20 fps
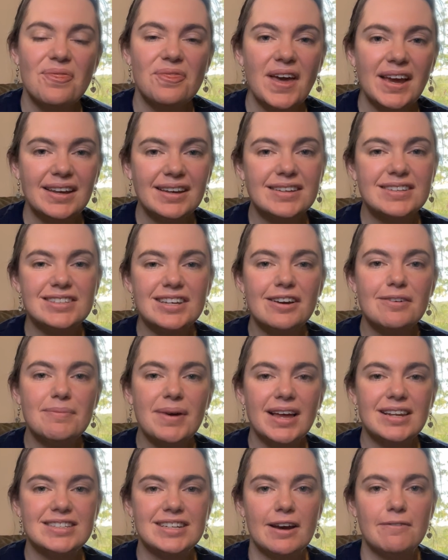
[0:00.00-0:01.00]
thank you so
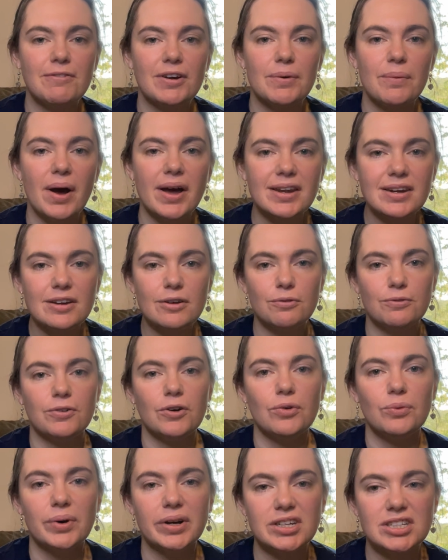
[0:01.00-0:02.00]
much everyone
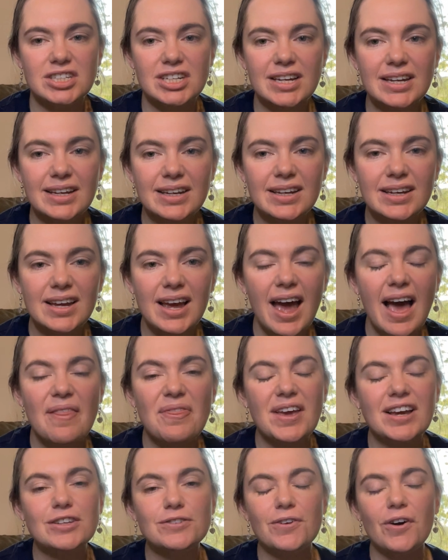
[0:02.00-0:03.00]
for watching.
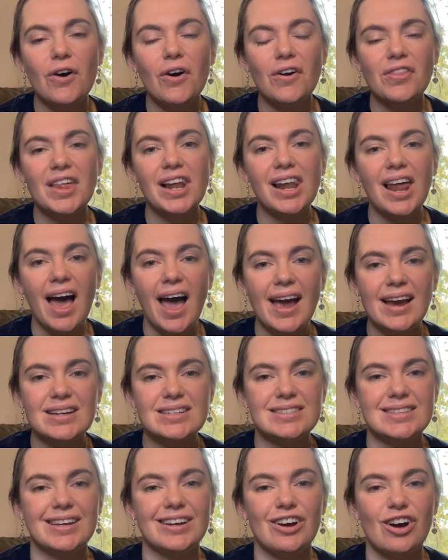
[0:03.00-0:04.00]
Thanks for all the likes,
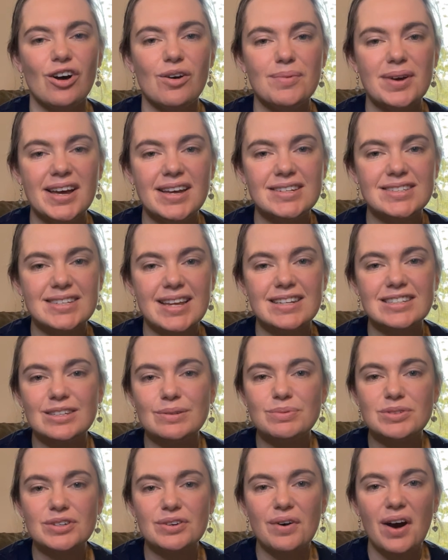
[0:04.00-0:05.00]
the comments and
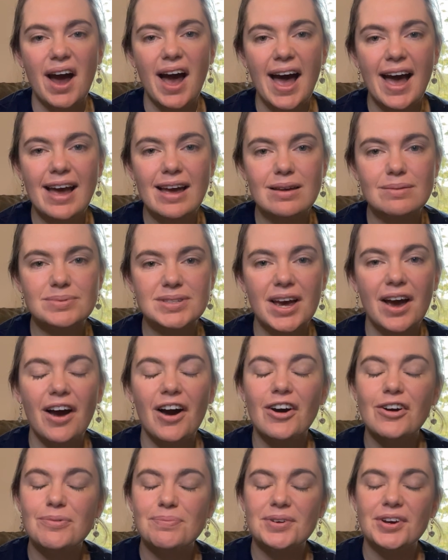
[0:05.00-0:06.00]
subscribes. I
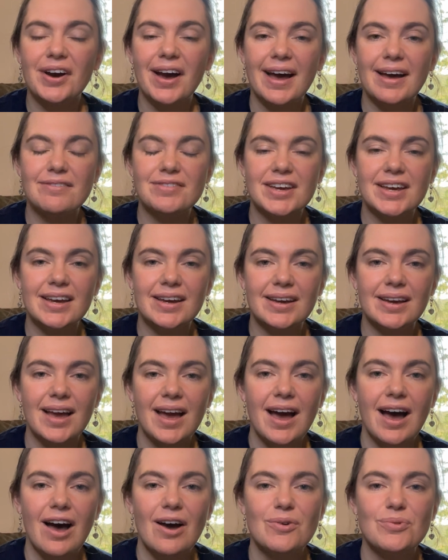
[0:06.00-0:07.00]
hope you're having
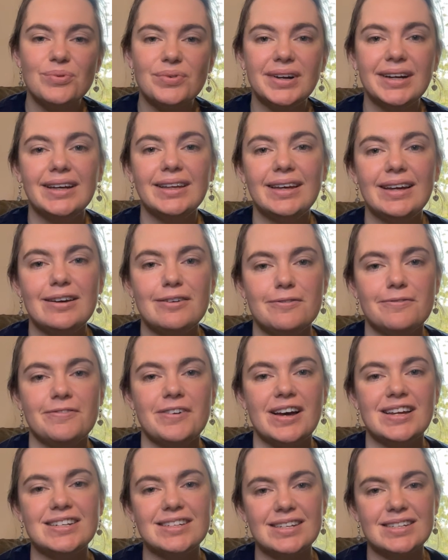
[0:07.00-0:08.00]
a really
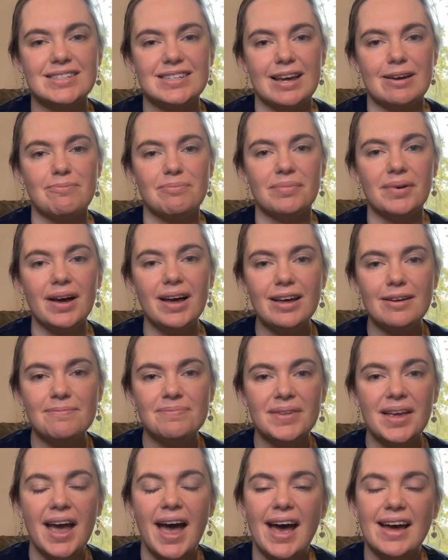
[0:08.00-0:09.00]
fun December
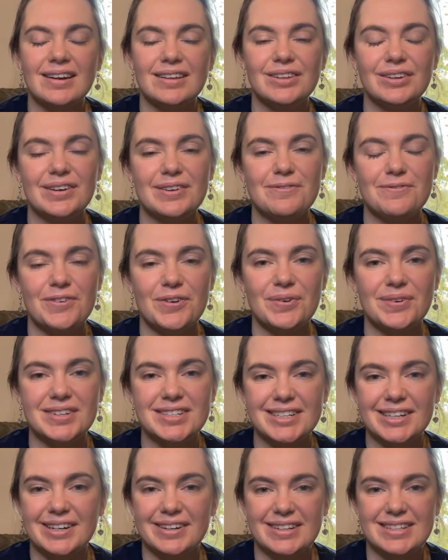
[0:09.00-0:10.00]
and are looking forward
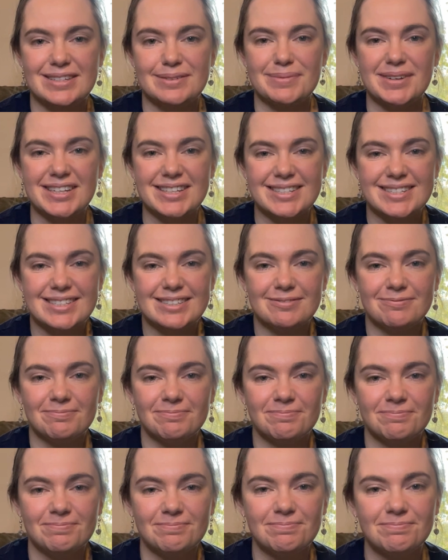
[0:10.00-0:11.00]
to Christmas.
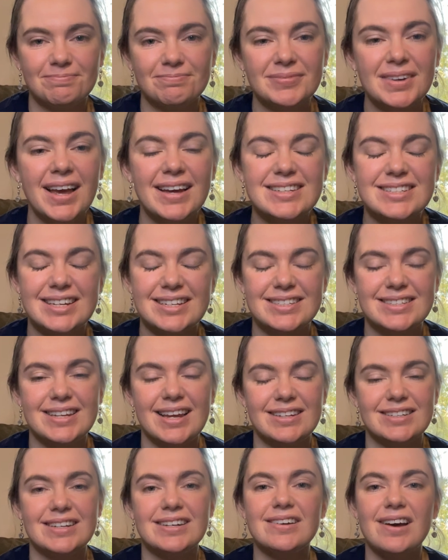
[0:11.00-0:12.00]
It's just
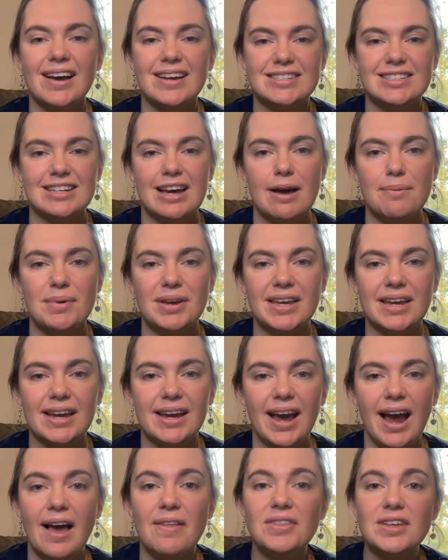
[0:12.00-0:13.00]
such a nice time of year
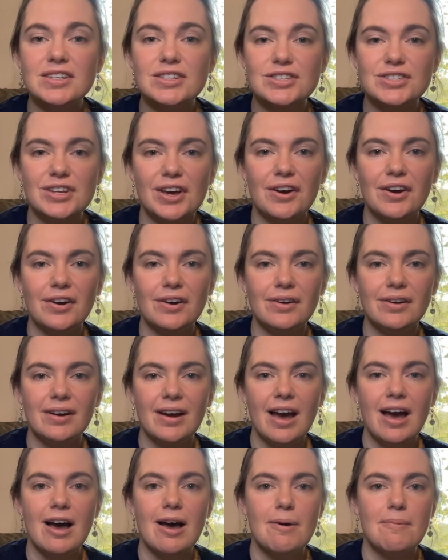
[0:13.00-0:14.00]
and there's so
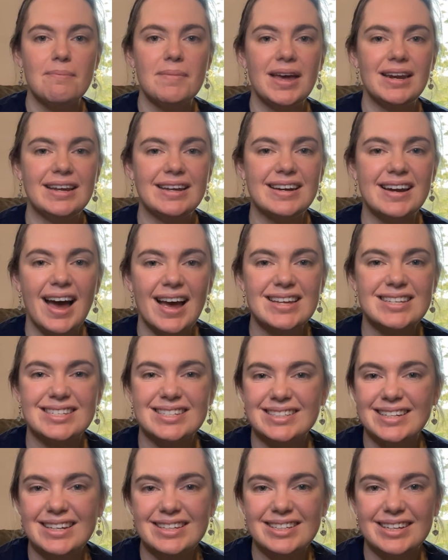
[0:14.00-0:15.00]
many nice
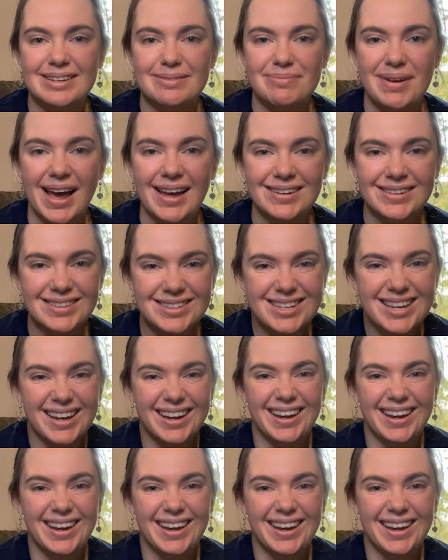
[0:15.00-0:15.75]
stitching patterns